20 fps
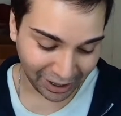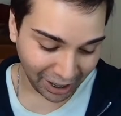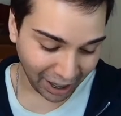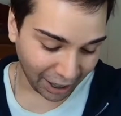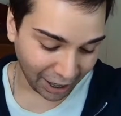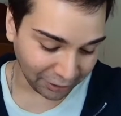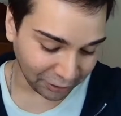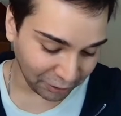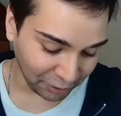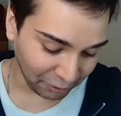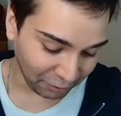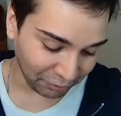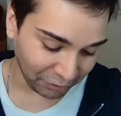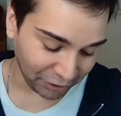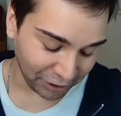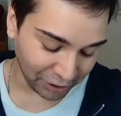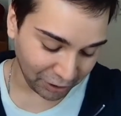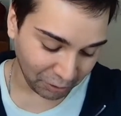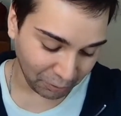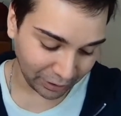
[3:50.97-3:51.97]
I do
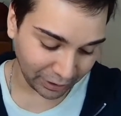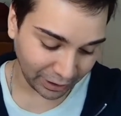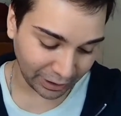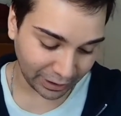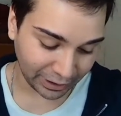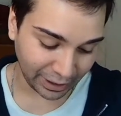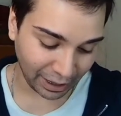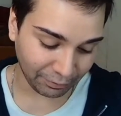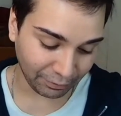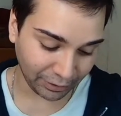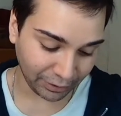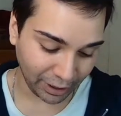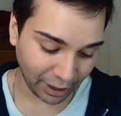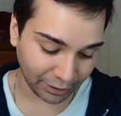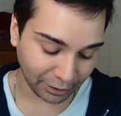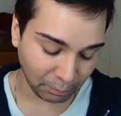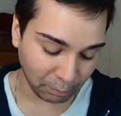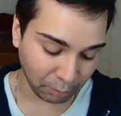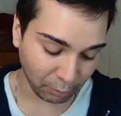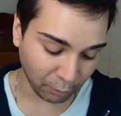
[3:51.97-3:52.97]
feel with the 7 on
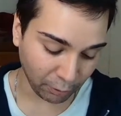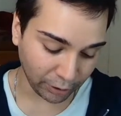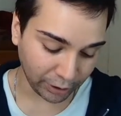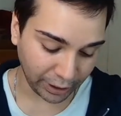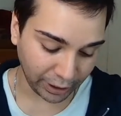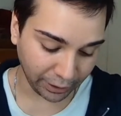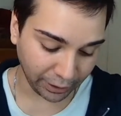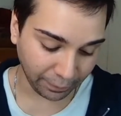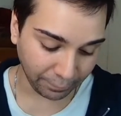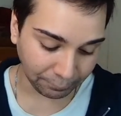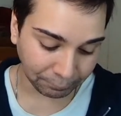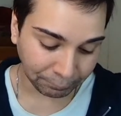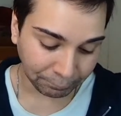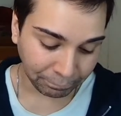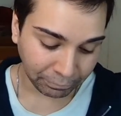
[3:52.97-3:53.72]
the board here,